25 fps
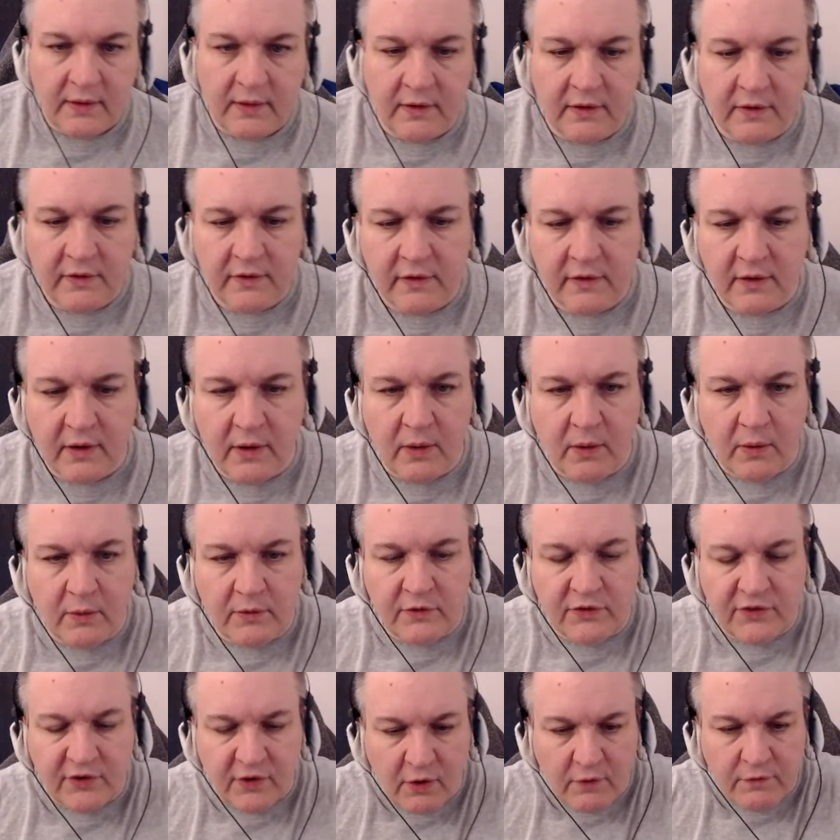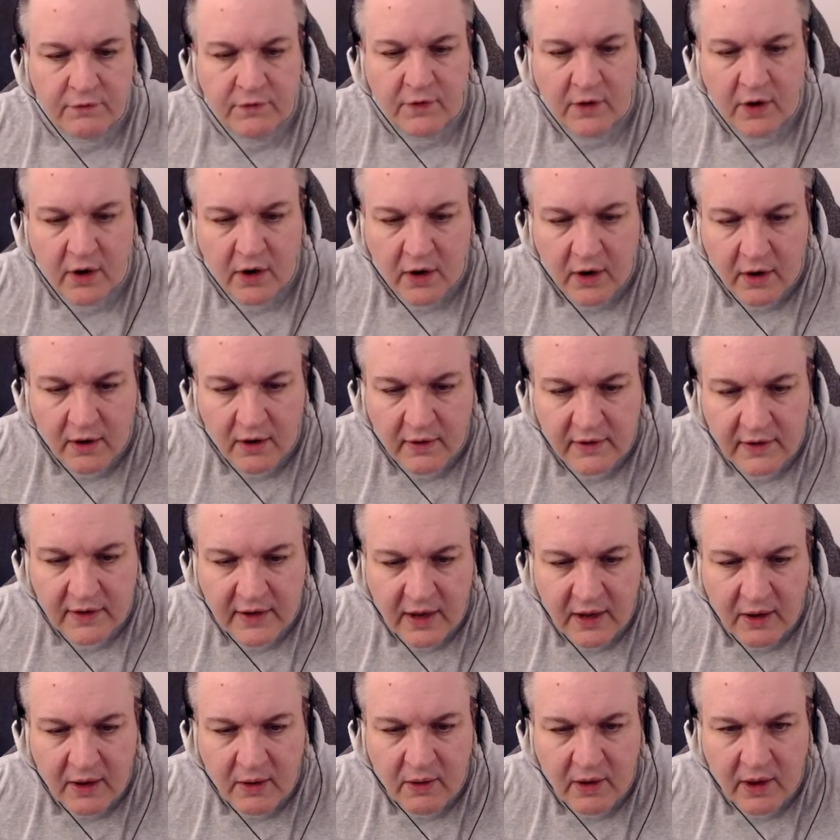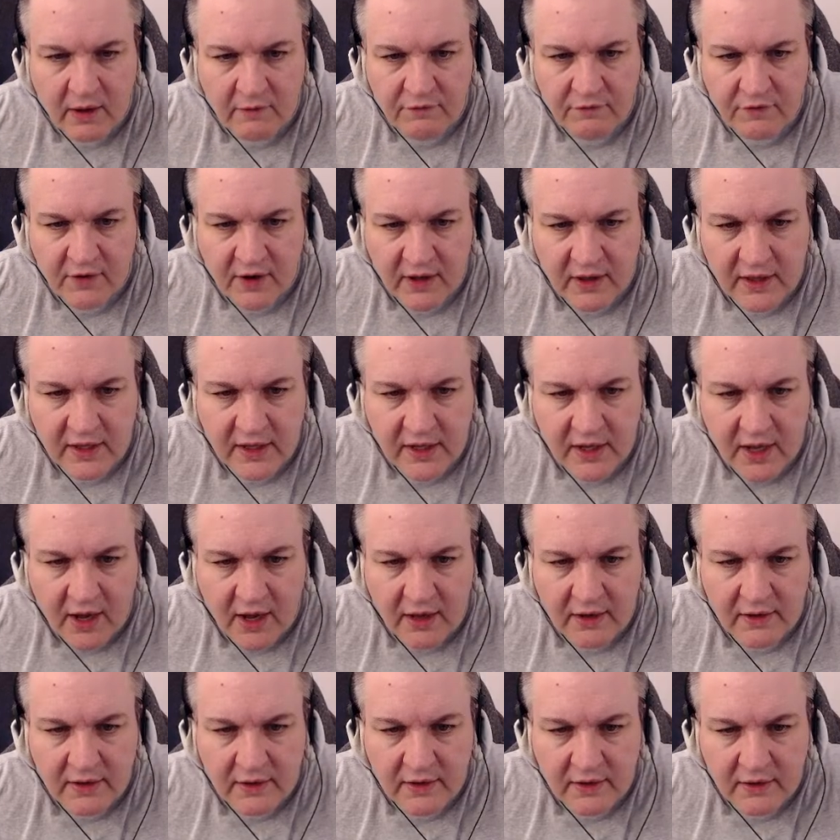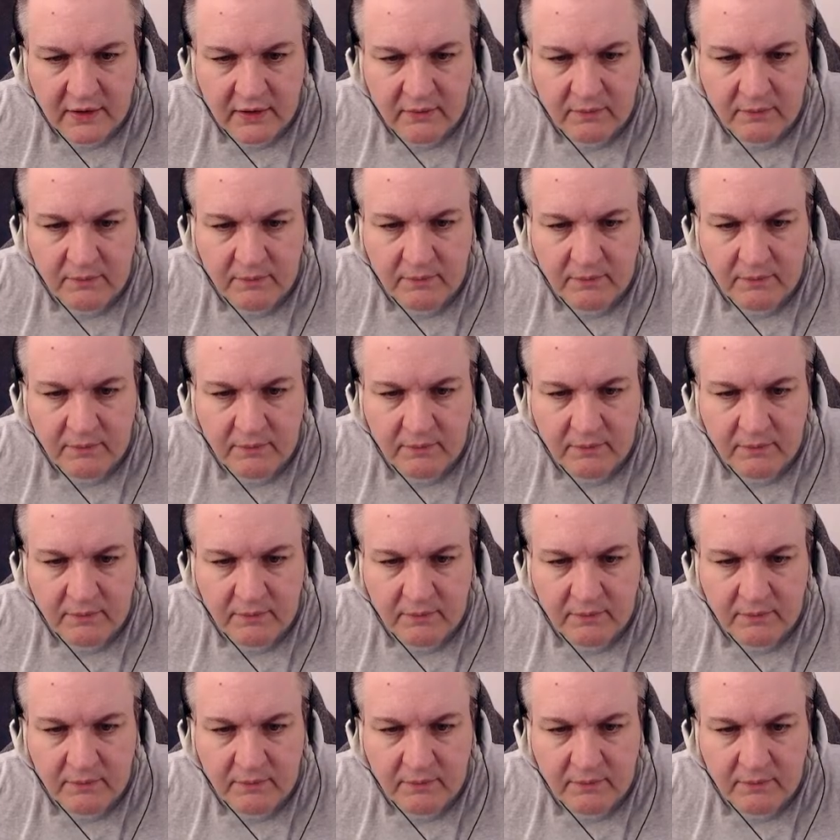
So far, now I've finally gotten